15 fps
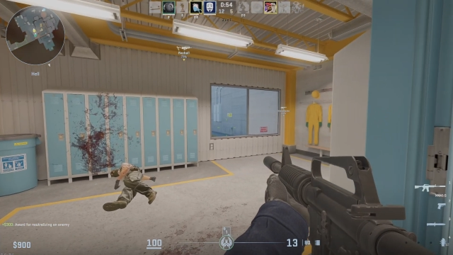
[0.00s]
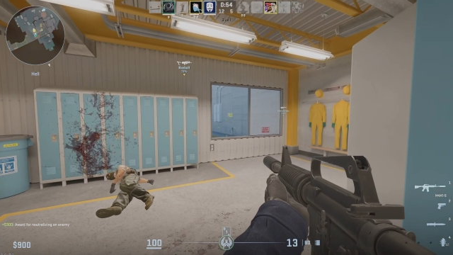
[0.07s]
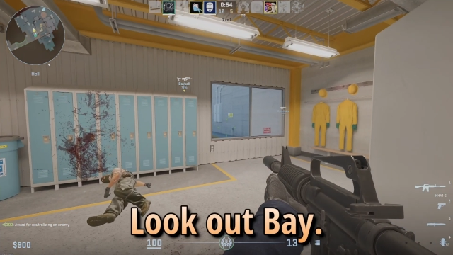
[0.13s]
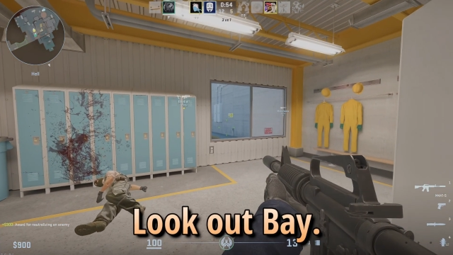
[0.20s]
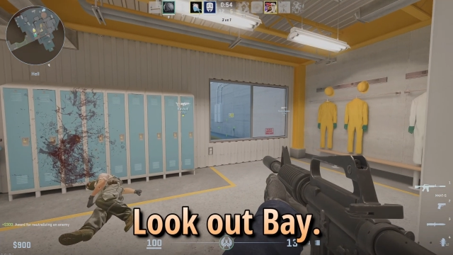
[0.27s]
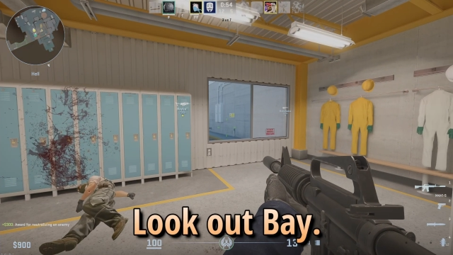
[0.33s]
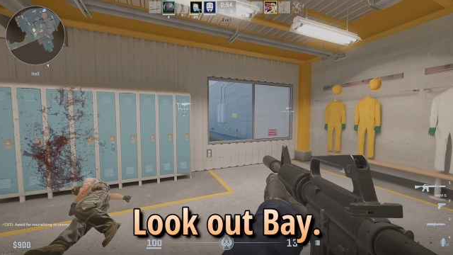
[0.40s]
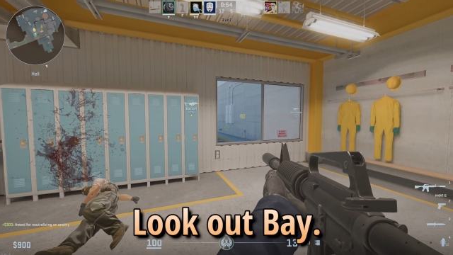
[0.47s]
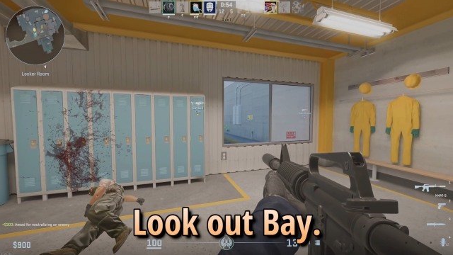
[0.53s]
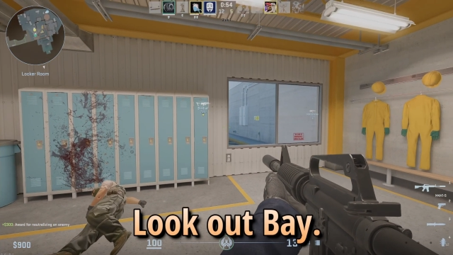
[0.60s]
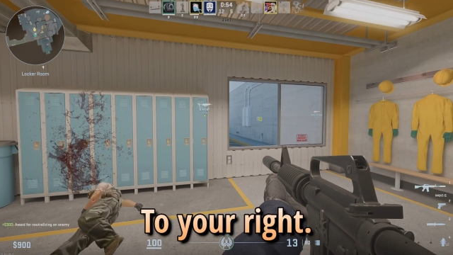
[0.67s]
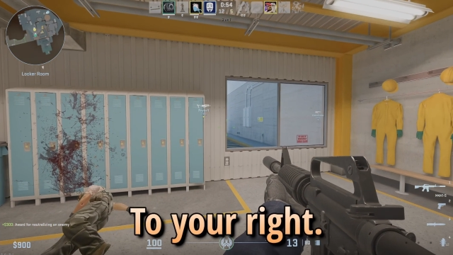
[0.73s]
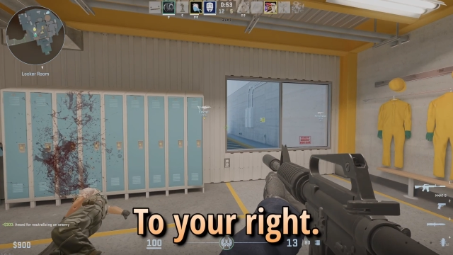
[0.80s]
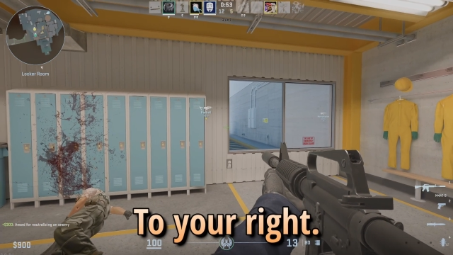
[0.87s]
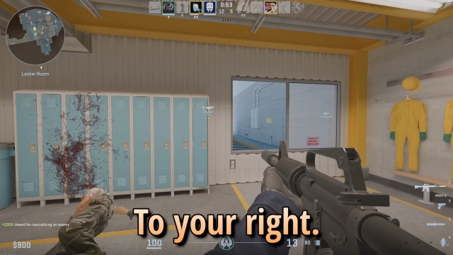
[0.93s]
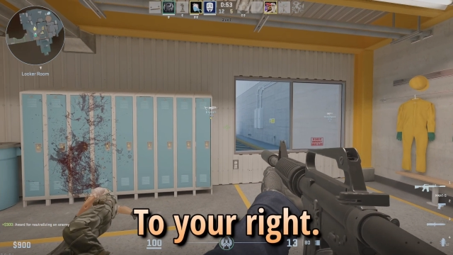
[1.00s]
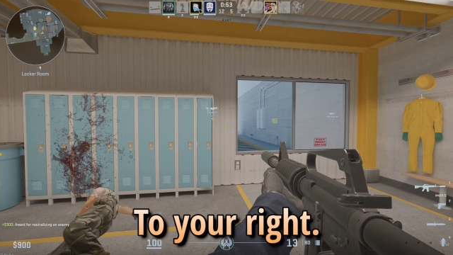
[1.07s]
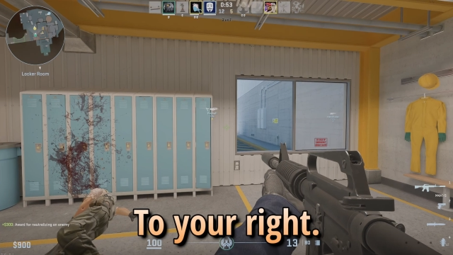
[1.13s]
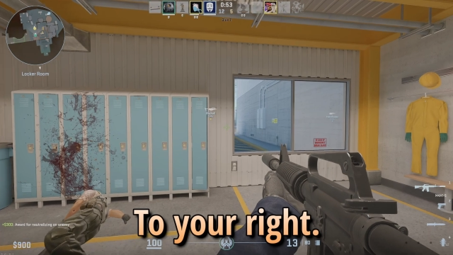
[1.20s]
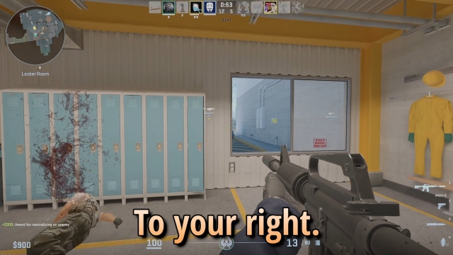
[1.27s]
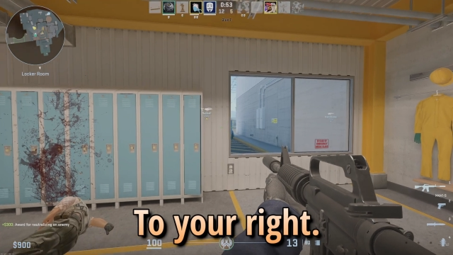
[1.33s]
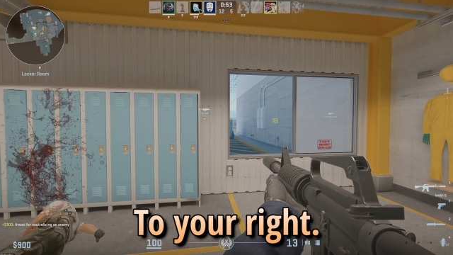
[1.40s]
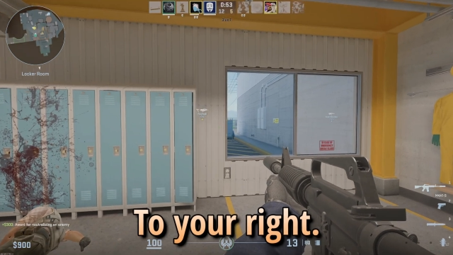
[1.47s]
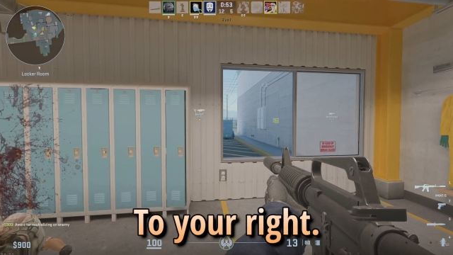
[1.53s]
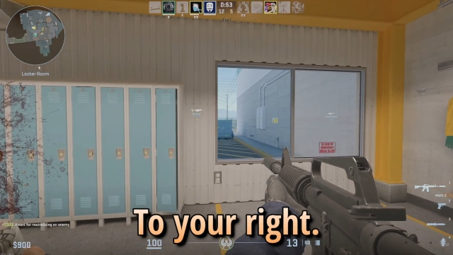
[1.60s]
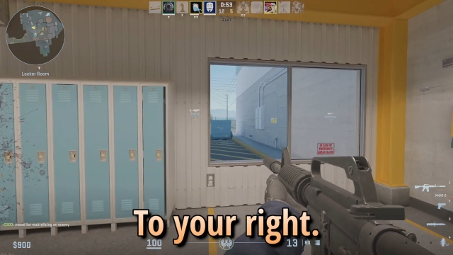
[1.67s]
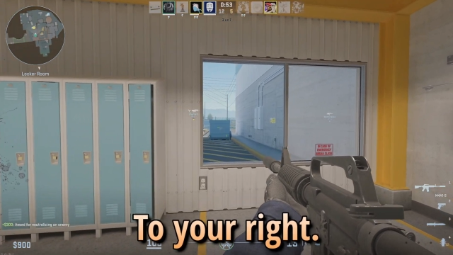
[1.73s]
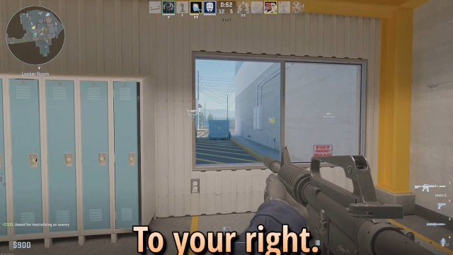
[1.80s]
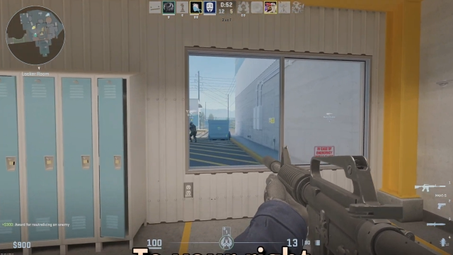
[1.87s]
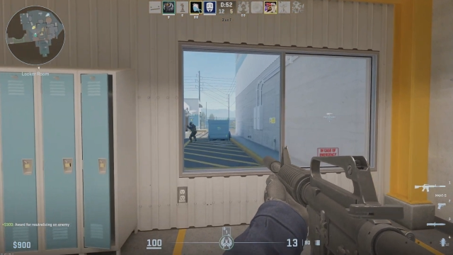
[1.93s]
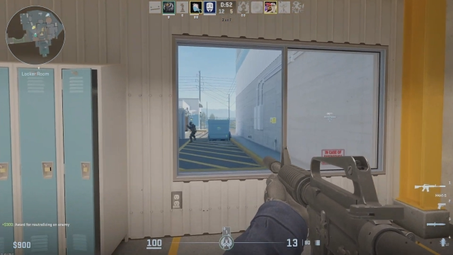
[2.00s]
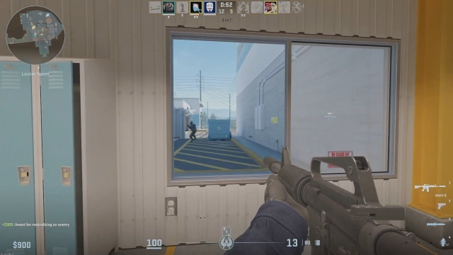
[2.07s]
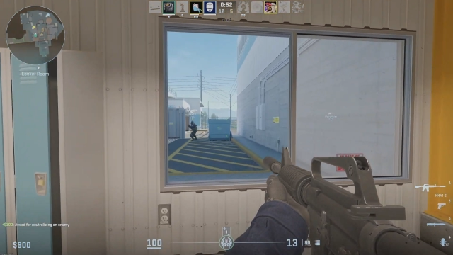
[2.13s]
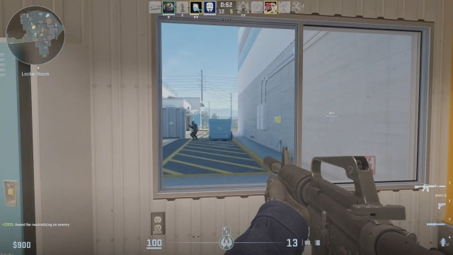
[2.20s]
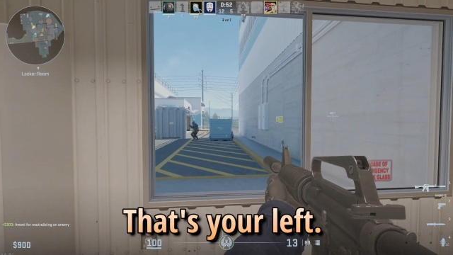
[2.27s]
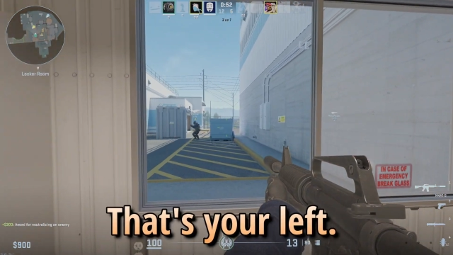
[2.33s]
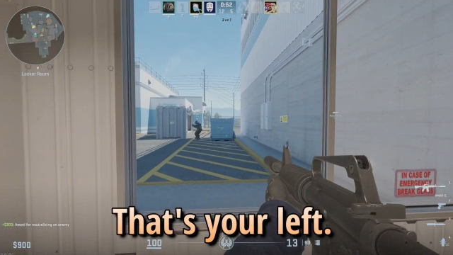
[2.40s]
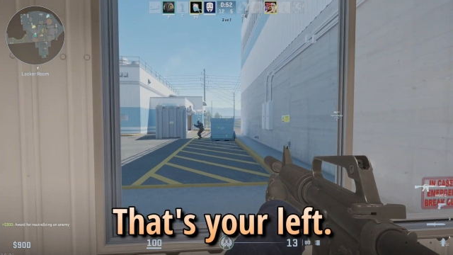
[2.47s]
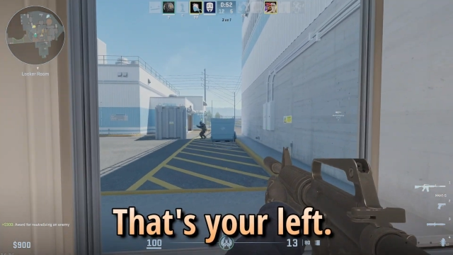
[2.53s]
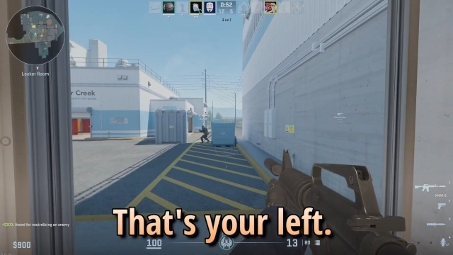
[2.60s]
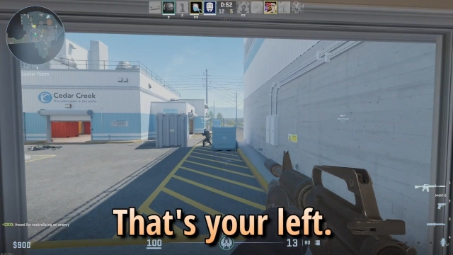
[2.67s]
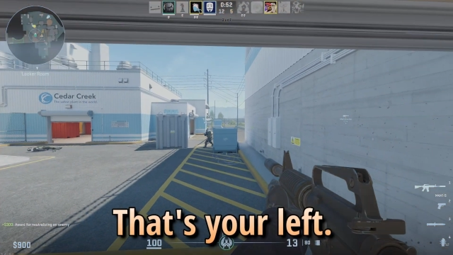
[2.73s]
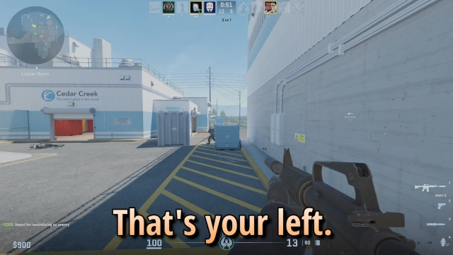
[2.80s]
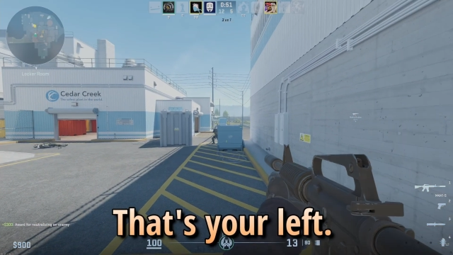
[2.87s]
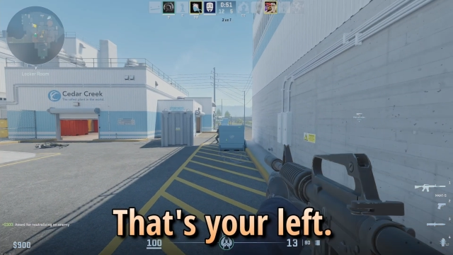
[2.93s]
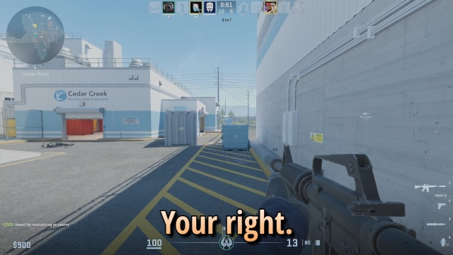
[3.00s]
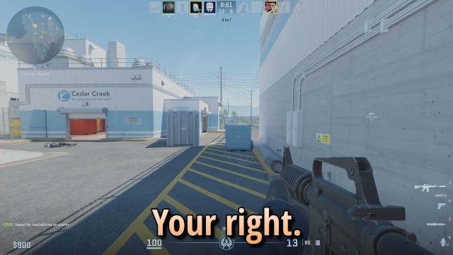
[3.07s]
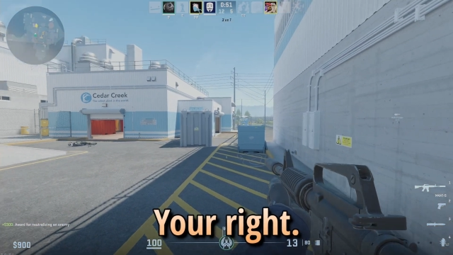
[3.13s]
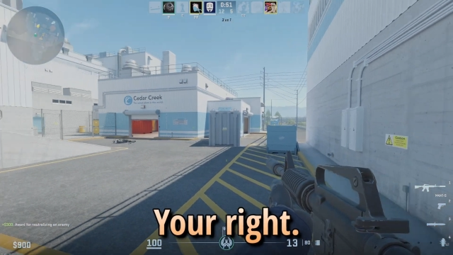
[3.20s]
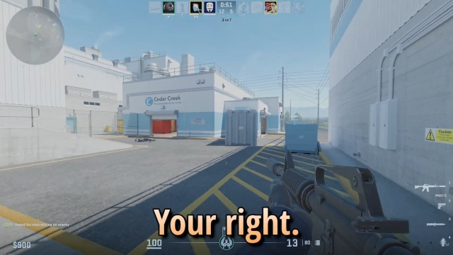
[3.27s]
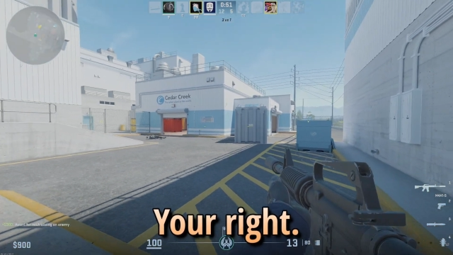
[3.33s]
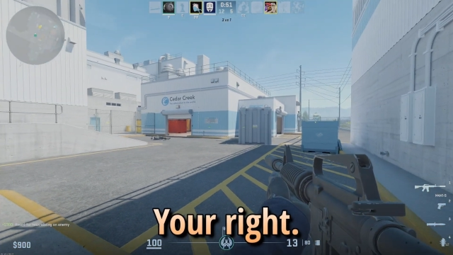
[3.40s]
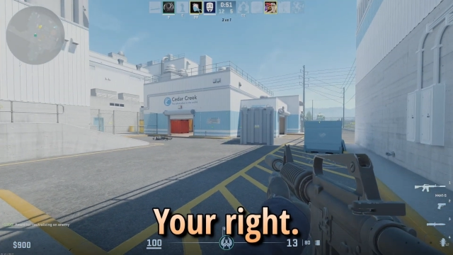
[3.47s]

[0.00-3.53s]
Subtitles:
(no speaker visible)